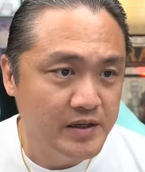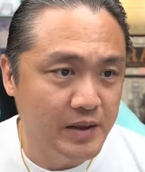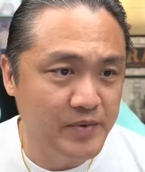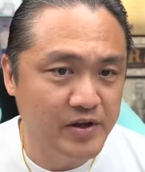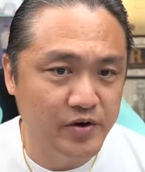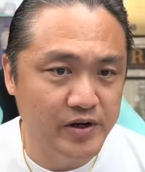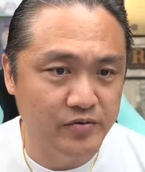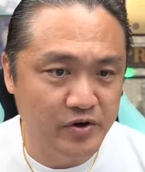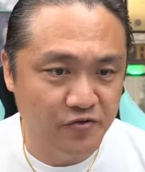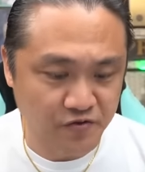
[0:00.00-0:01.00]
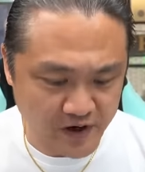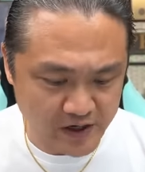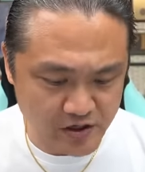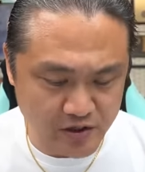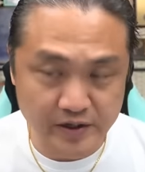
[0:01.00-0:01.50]
let me go and
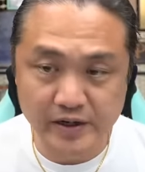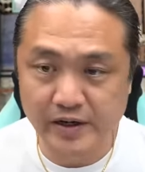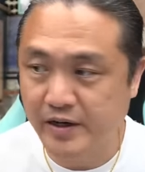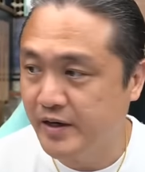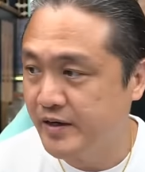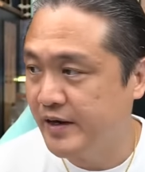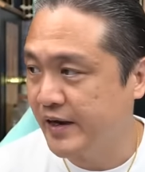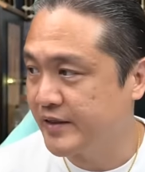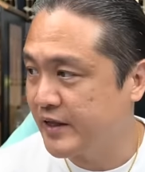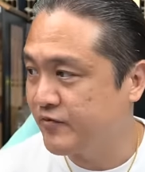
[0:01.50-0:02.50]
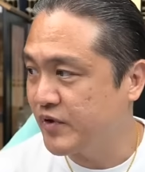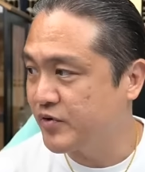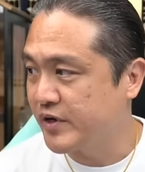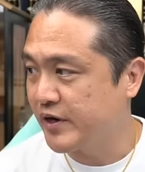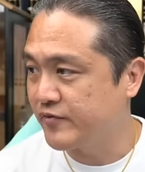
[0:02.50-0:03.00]
refresh on the negative
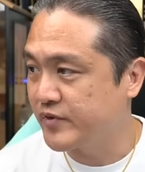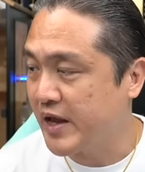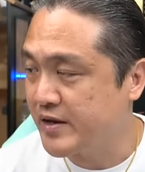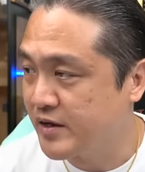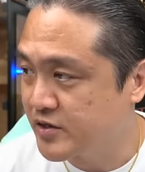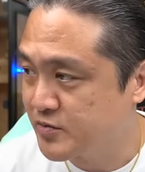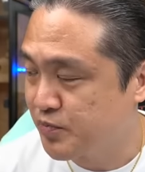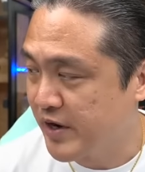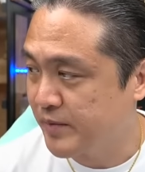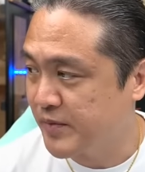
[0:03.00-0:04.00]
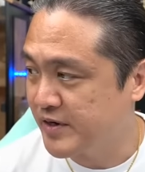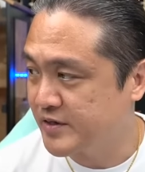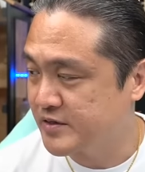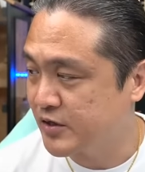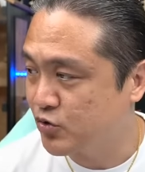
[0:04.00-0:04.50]
yield curve. 10-year spread
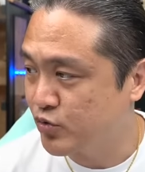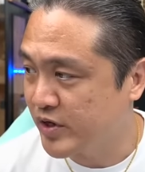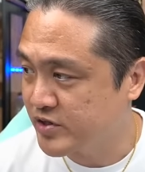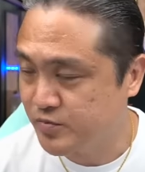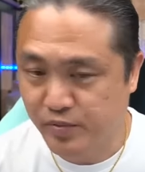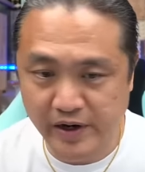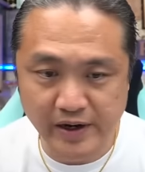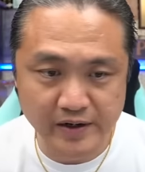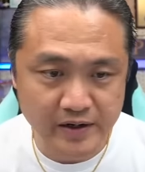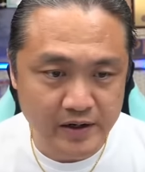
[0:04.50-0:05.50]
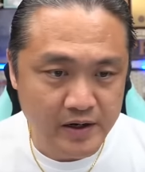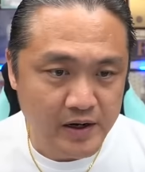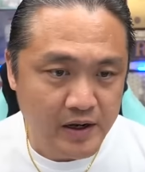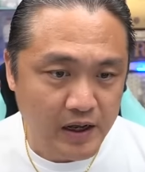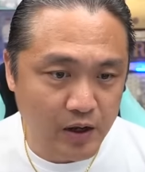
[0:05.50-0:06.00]
minus the 2-year spread.
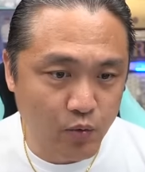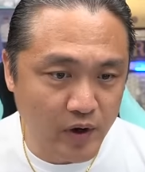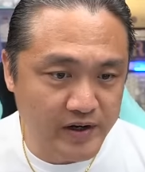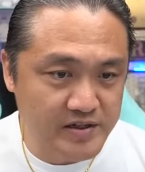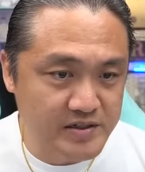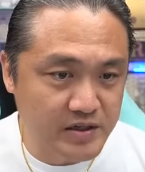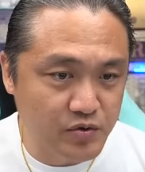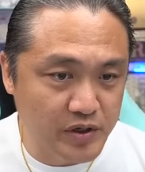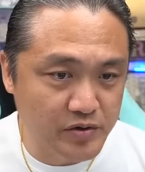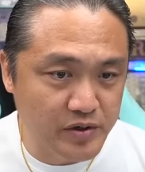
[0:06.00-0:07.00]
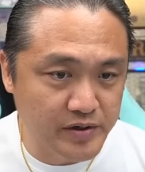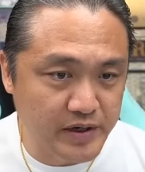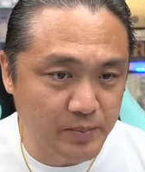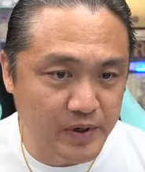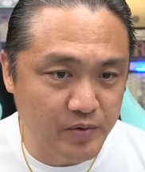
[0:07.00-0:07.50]
What is the real
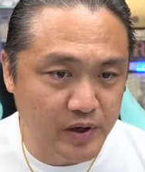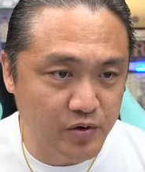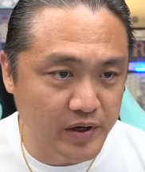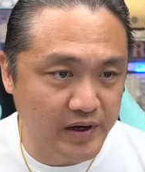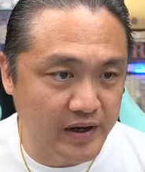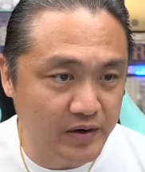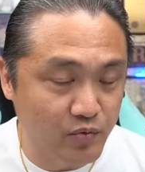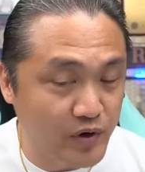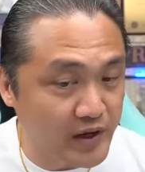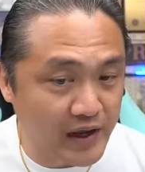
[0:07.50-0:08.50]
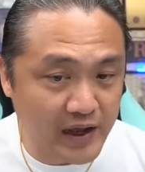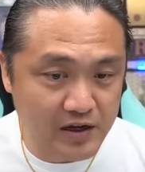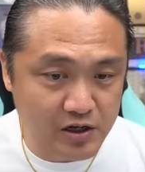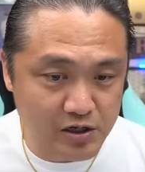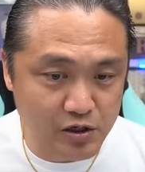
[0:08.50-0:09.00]
number we are looking at? We are
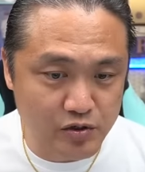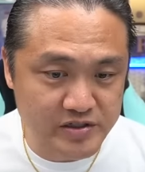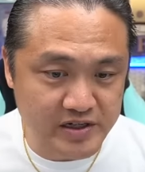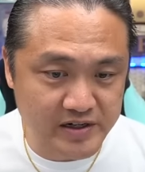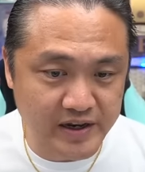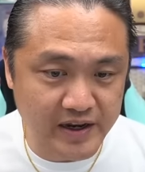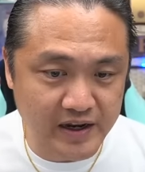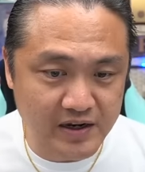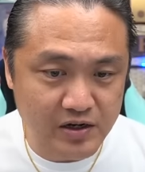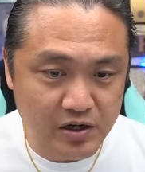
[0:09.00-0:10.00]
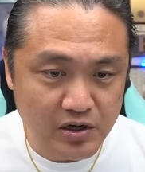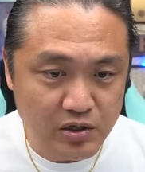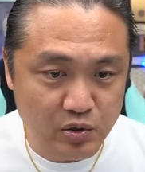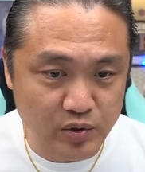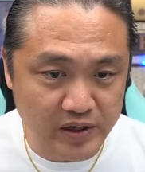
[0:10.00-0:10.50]
close again
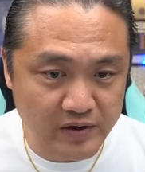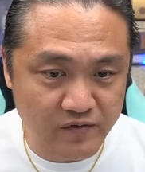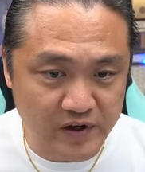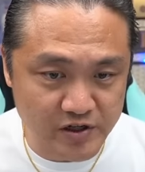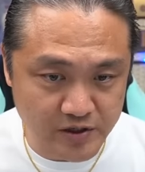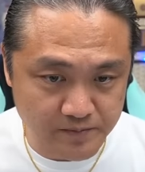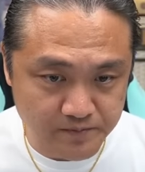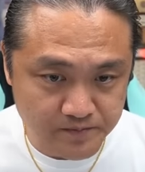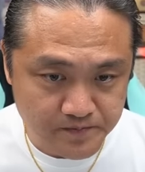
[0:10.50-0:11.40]
to the inversion.